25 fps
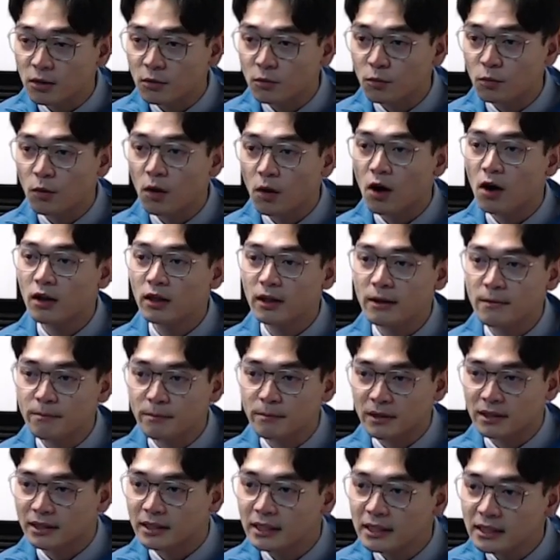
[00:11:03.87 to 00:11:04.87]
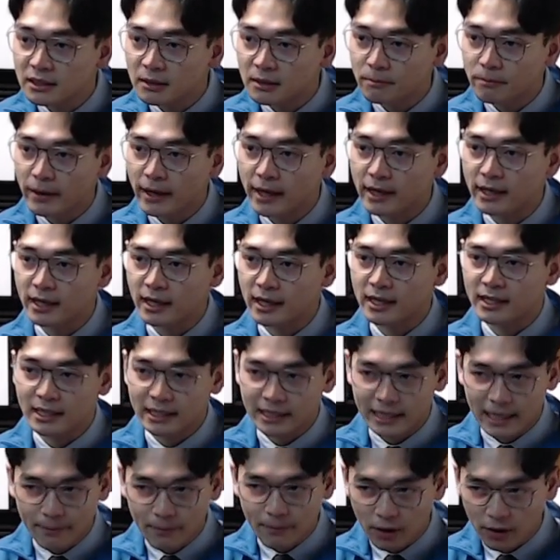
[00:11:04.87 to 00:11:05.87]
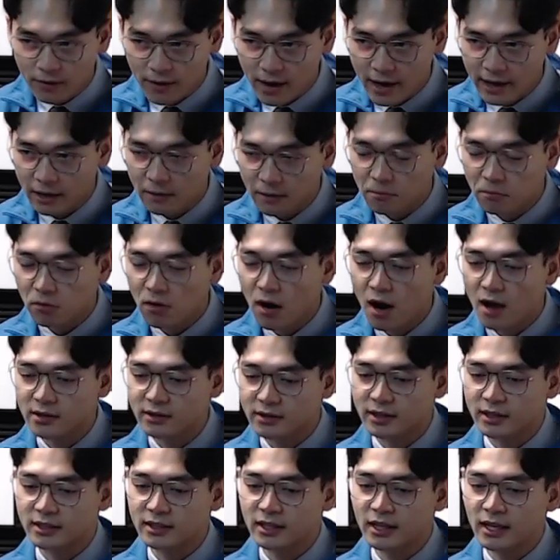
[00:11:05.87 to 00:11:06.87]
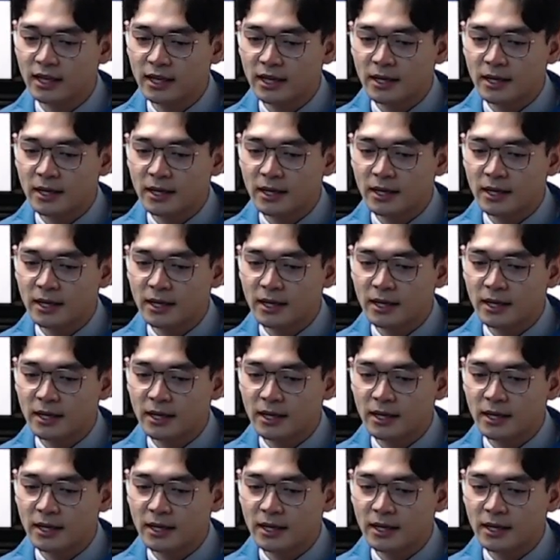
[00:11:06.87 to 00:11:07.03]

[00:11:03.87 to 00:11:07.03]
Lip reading: involved and participate in the democratic process.